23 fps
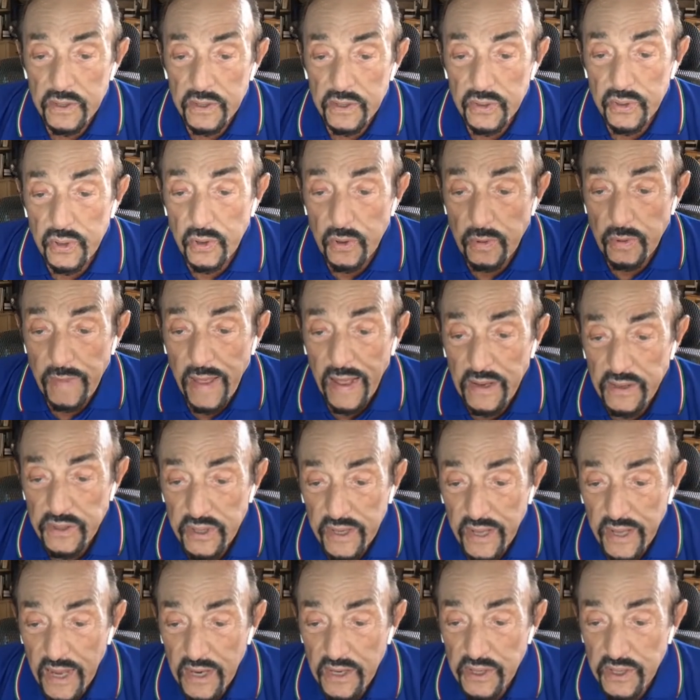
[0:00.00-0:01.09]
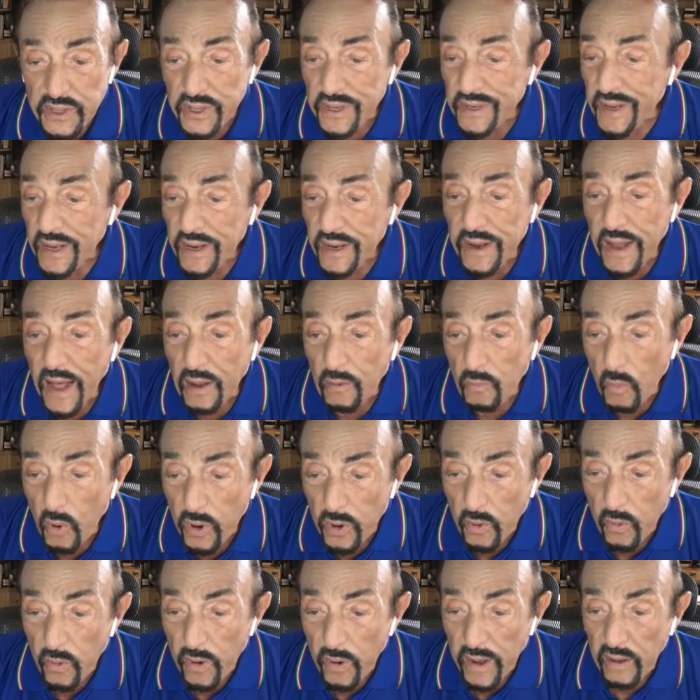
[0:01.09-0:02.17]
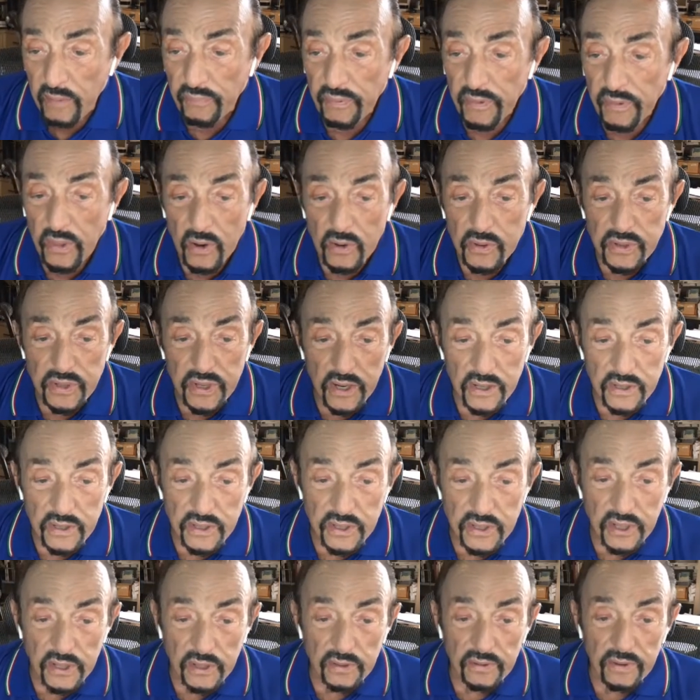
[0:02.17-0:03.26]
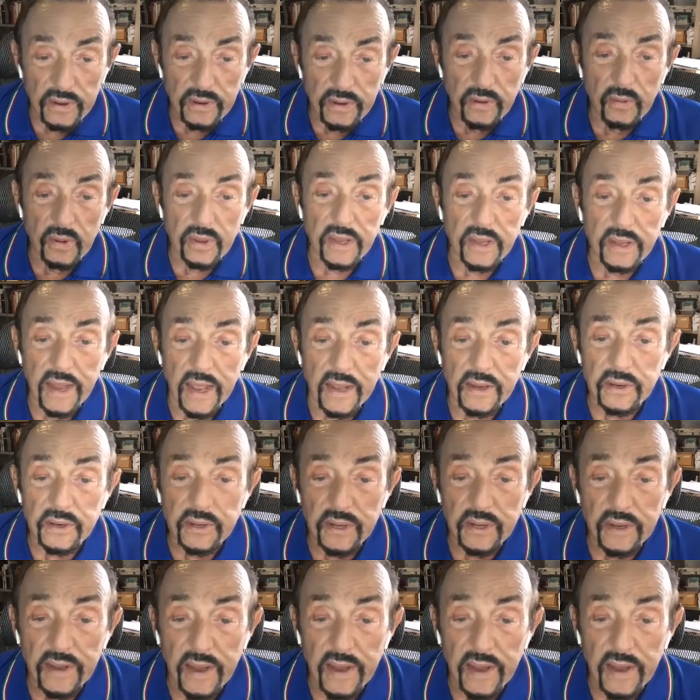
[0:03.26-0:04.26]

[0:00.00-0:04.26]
Zoom education did not work well for those young children with attention